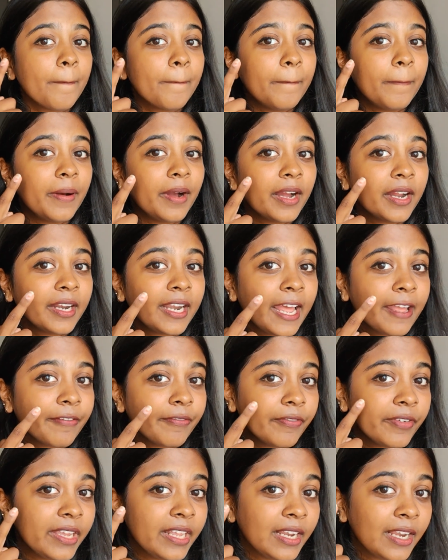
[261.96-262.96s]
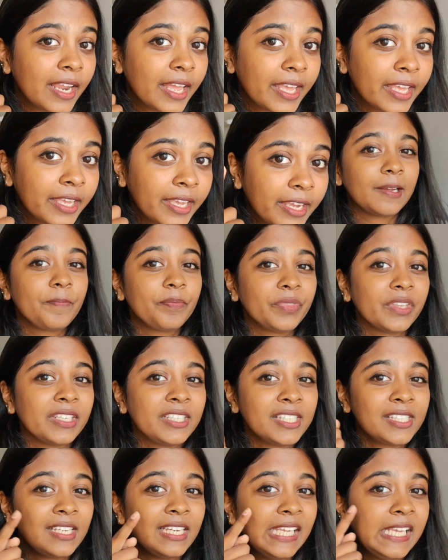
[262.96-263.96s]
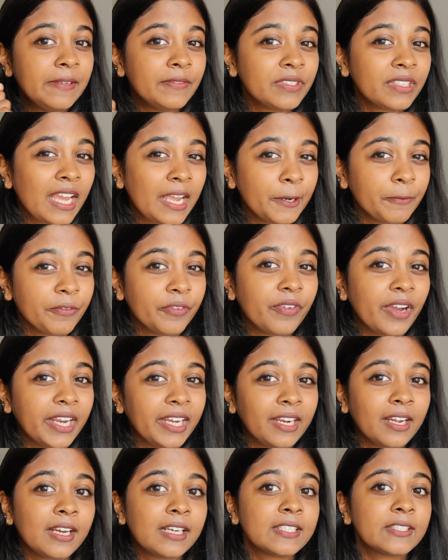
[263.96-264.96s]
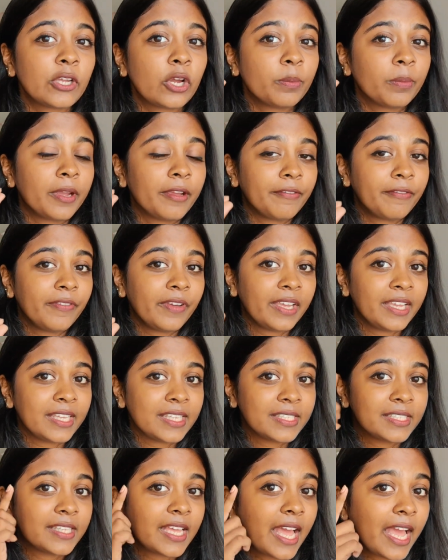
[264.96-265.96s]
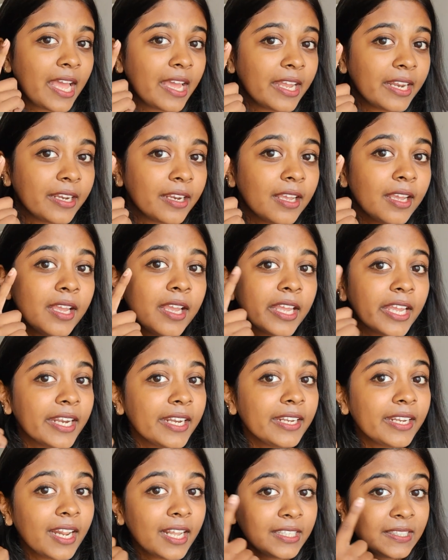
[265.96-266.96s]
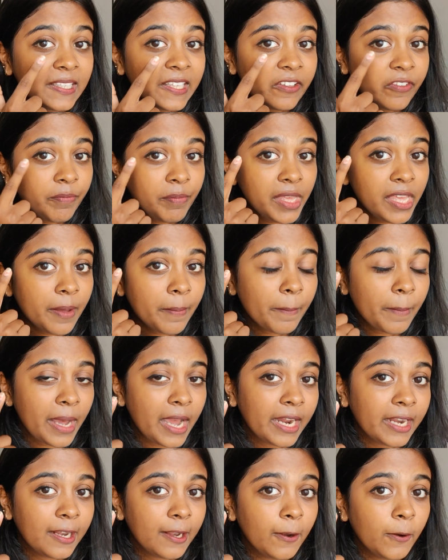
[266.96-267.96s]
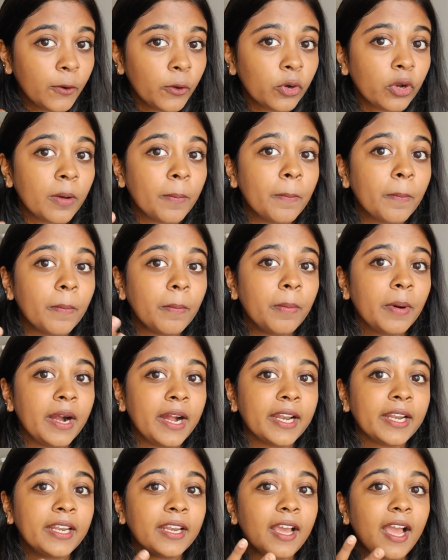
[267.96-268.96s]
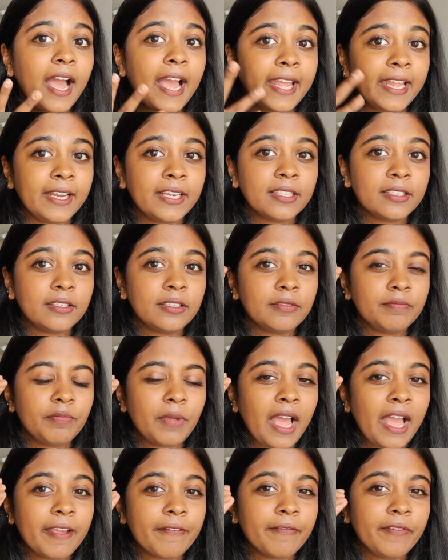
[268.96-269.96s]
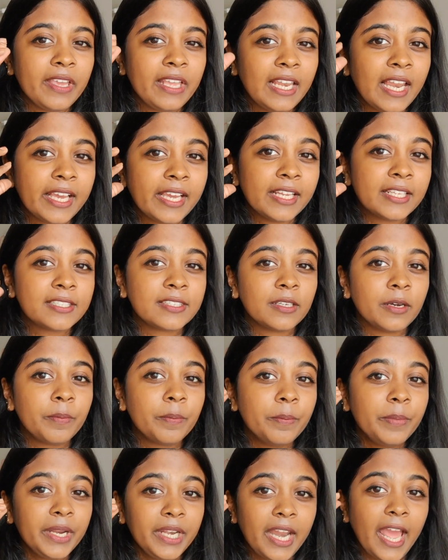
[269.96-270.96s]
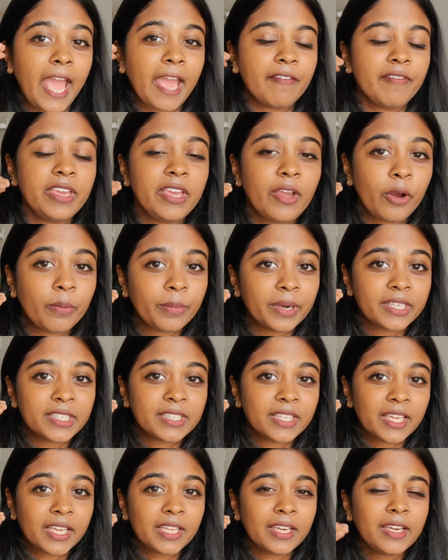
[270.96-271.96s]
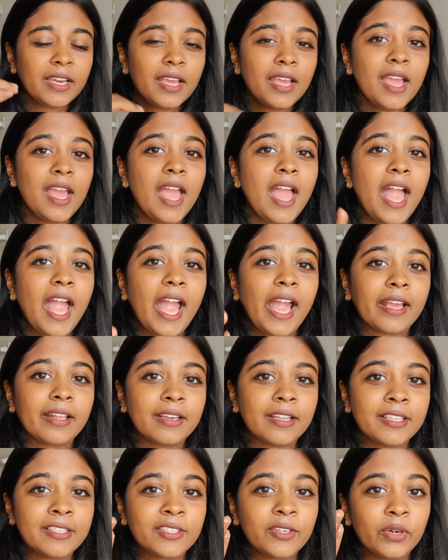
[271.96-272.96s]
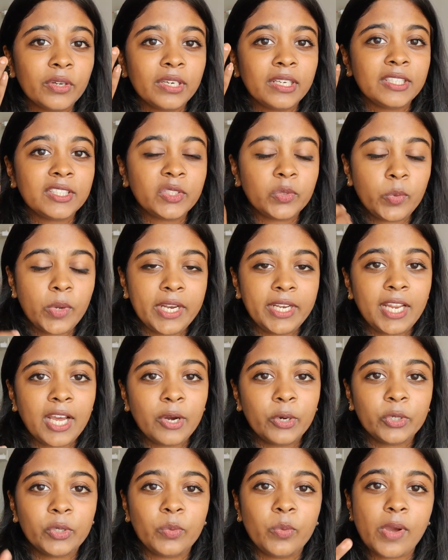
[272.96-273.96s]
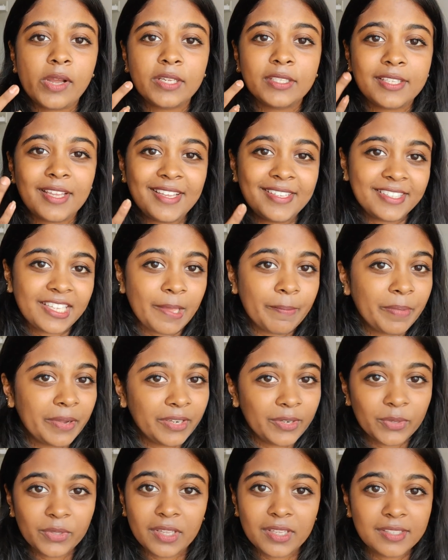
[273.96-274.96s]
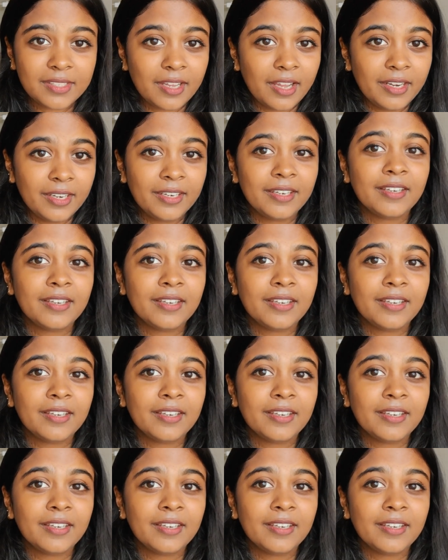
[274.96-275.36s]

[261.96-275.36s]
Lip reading: but I feel like it just leaves kind of a white cast on my face and it does give me a matte look, but I feel like it's a bit heavy on my skin and it's gonna sweat out once I step into the sun.